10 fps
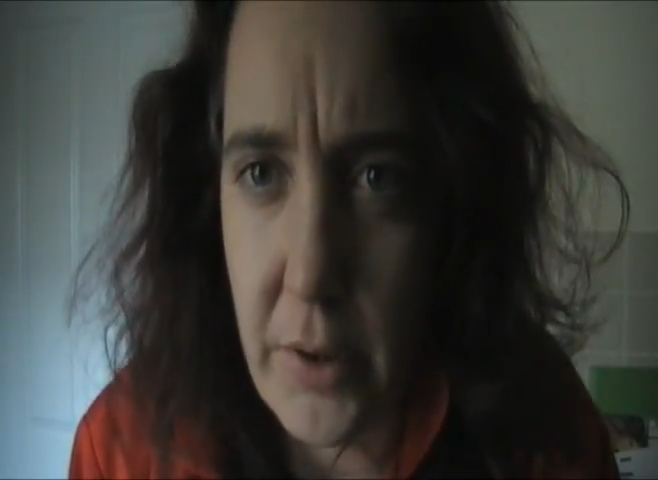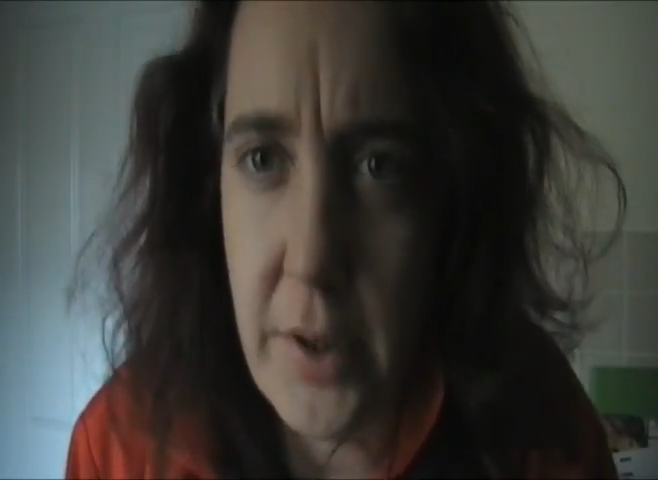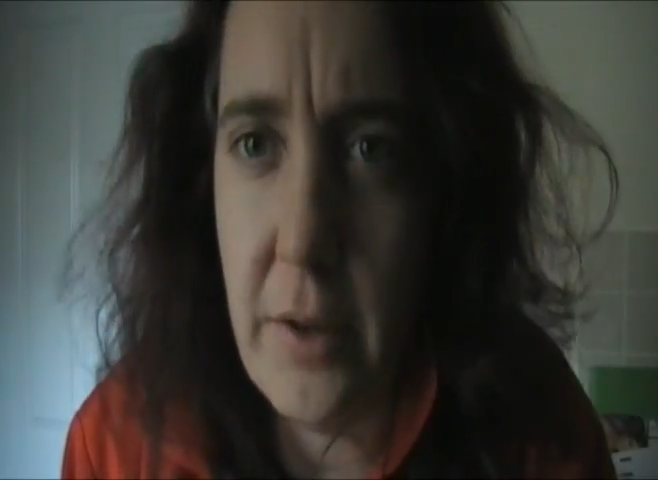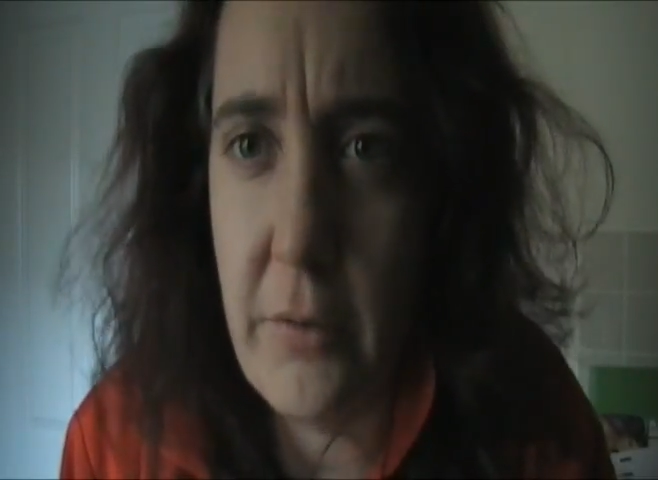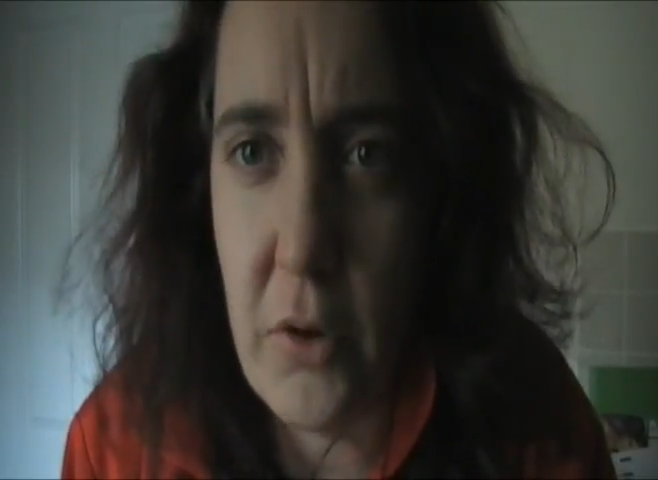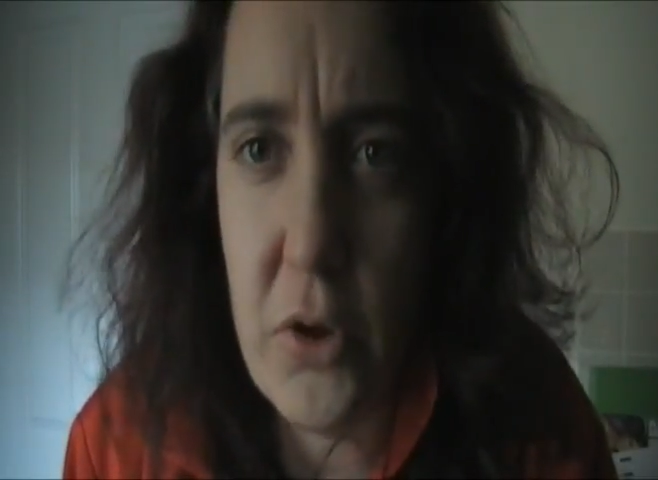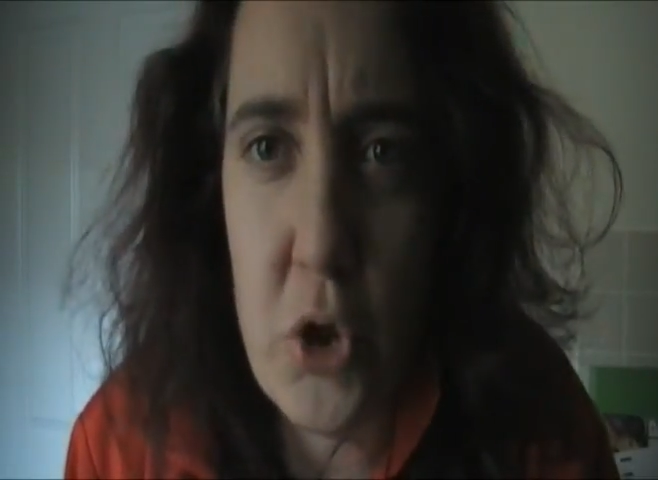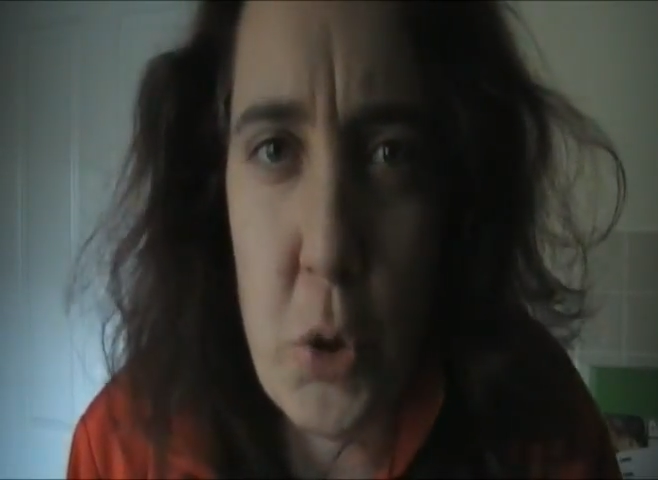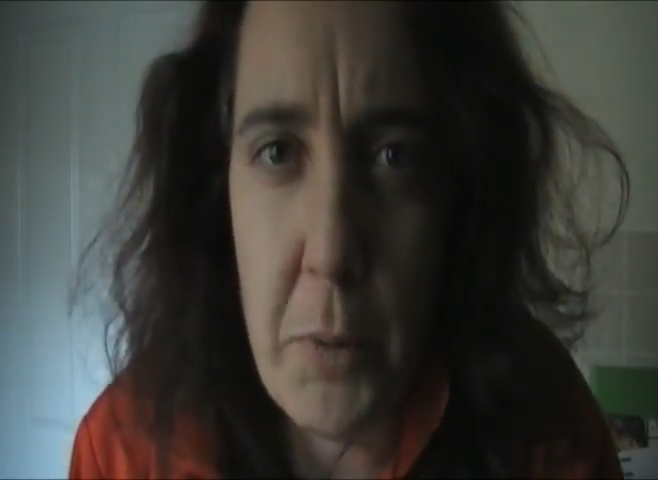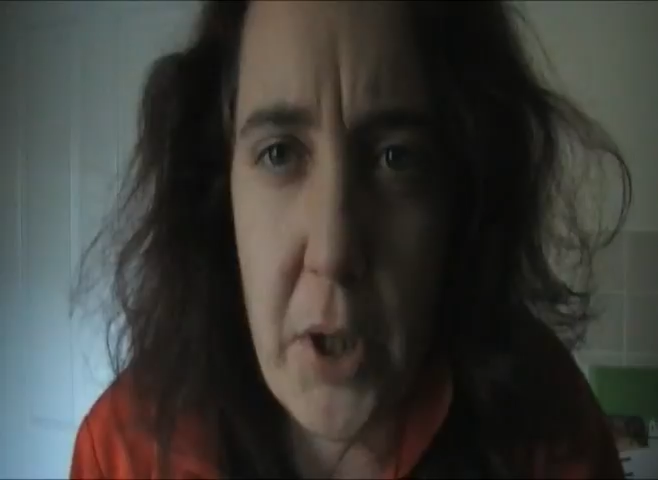and I've got
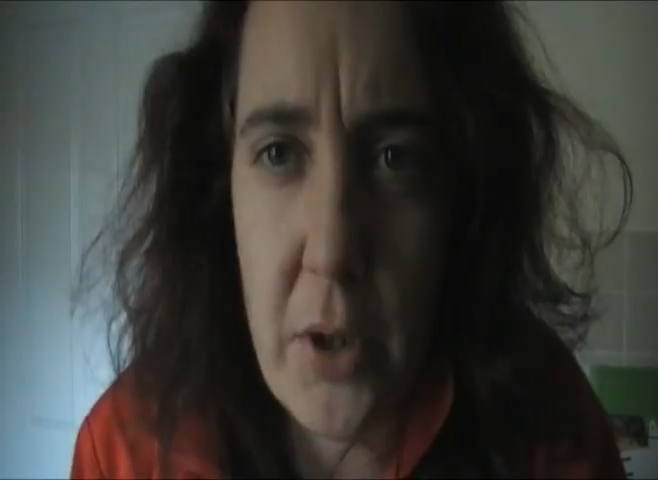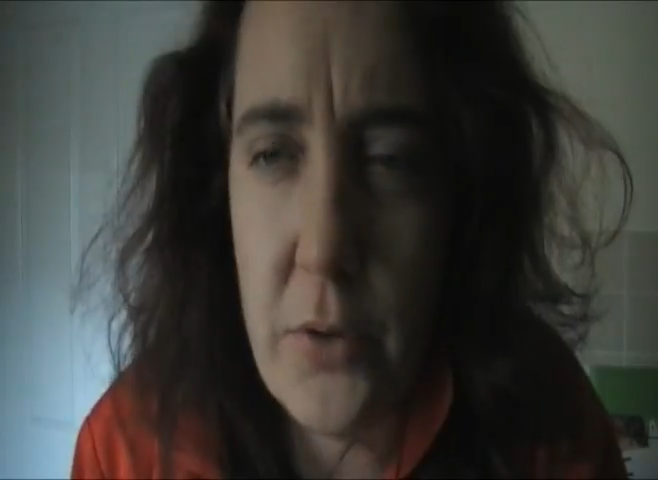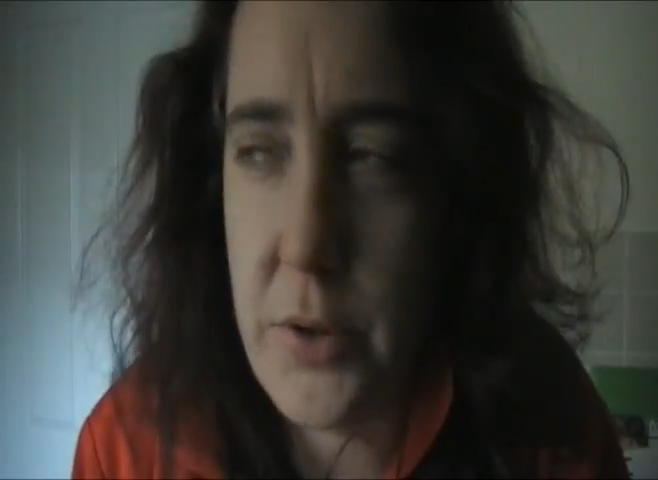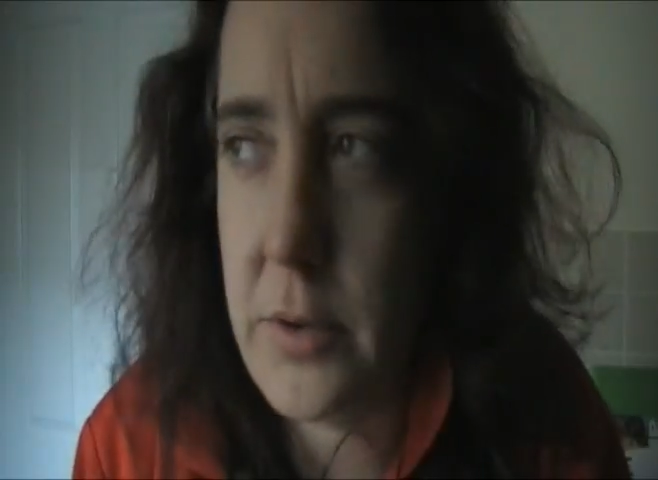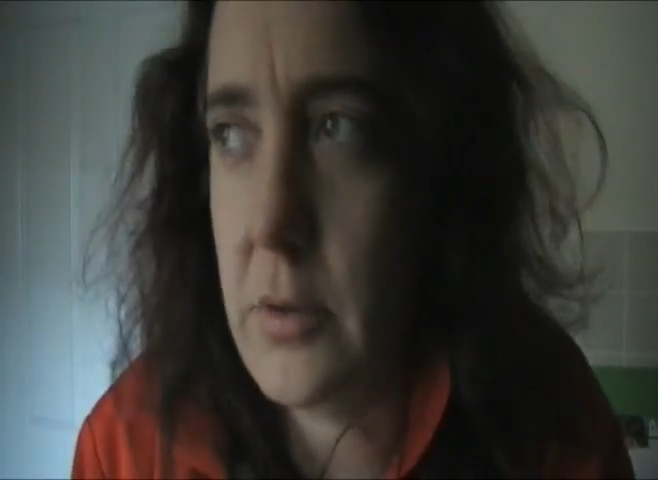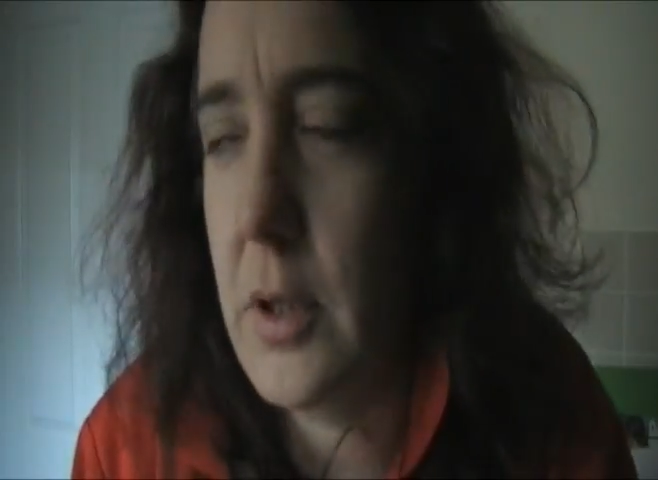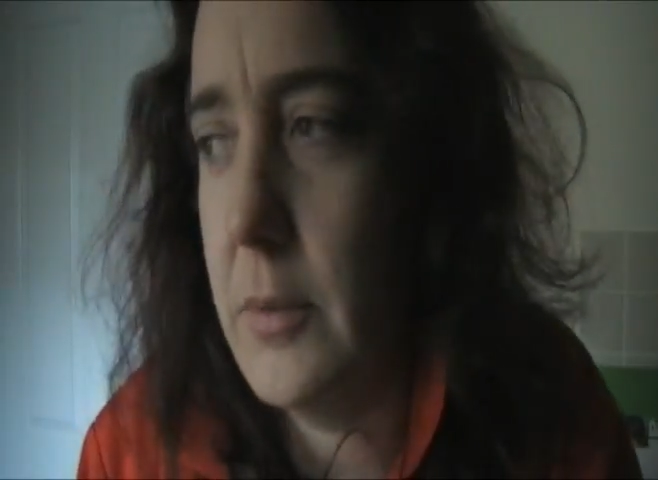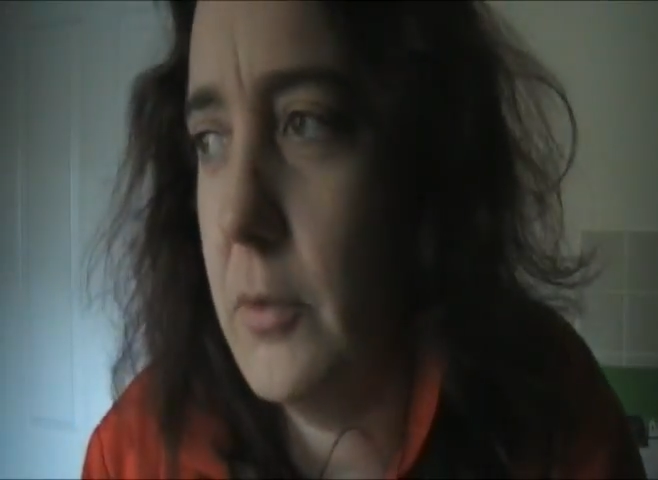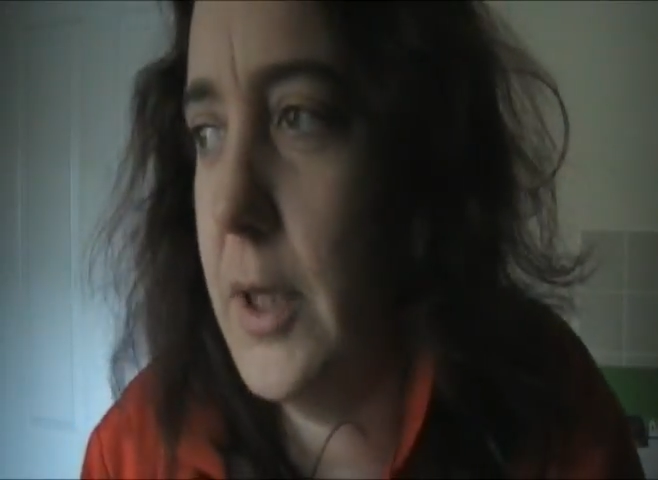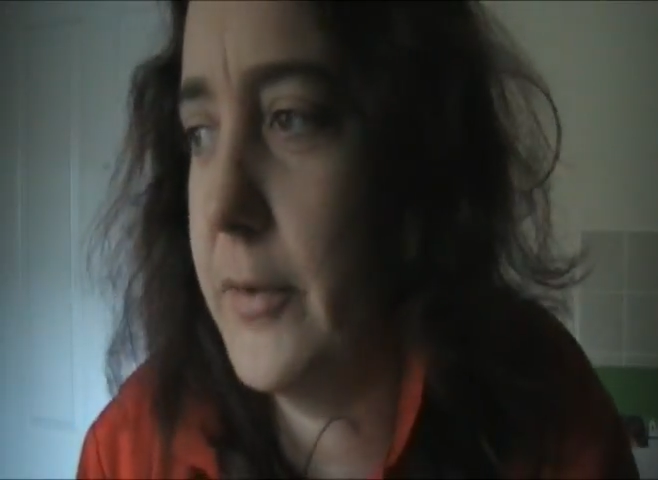my nose,
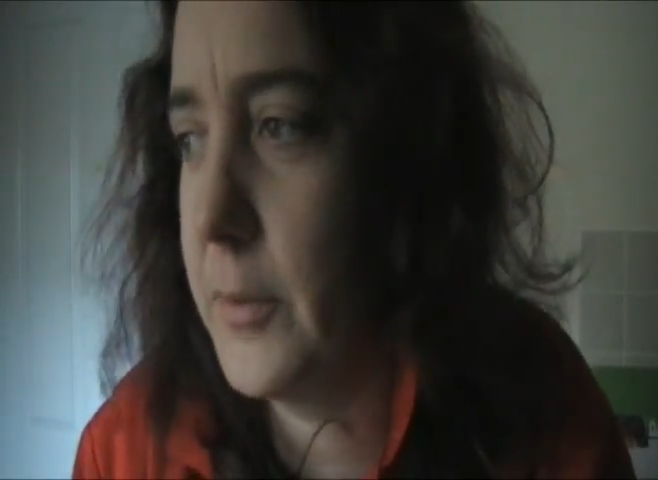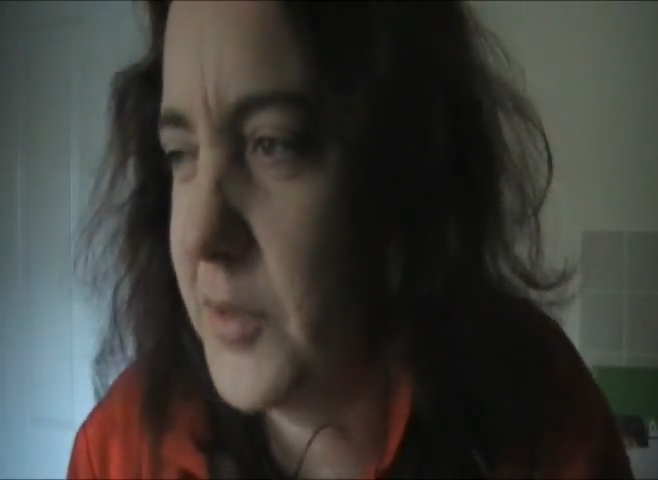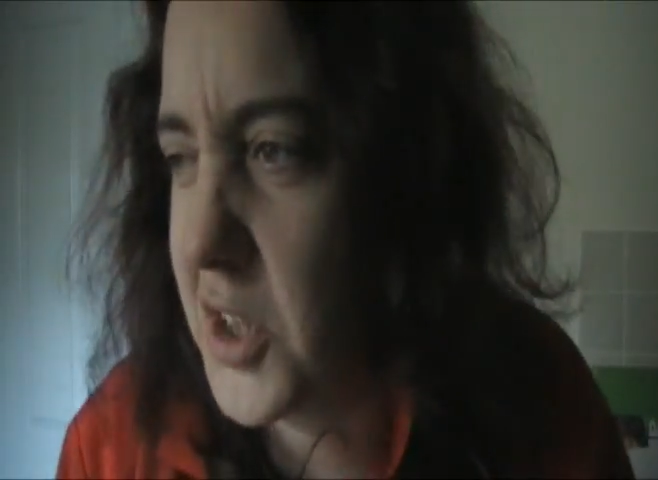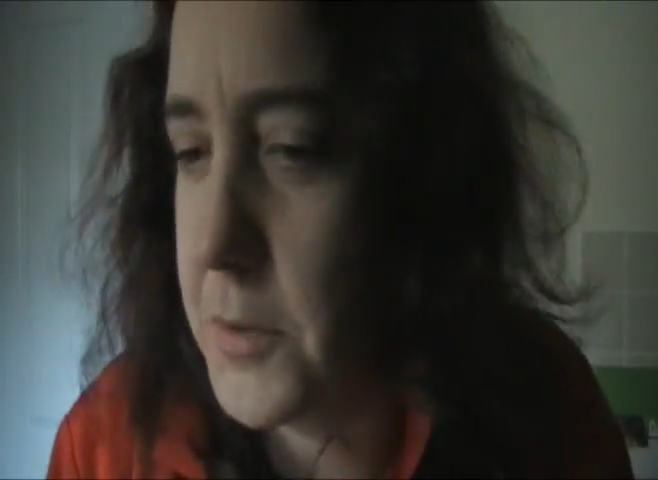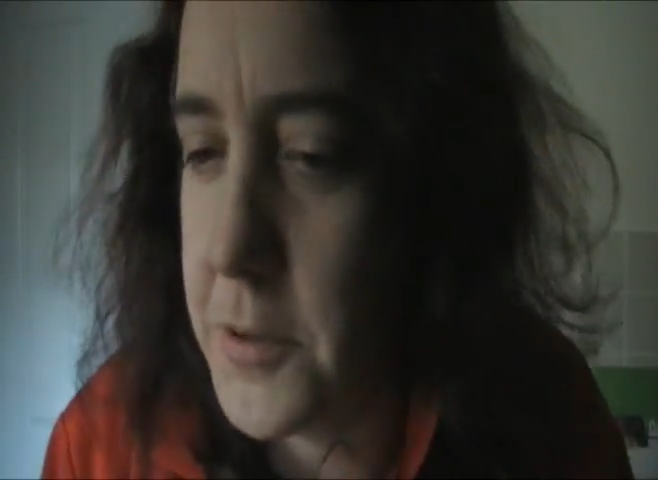whatever, I've just been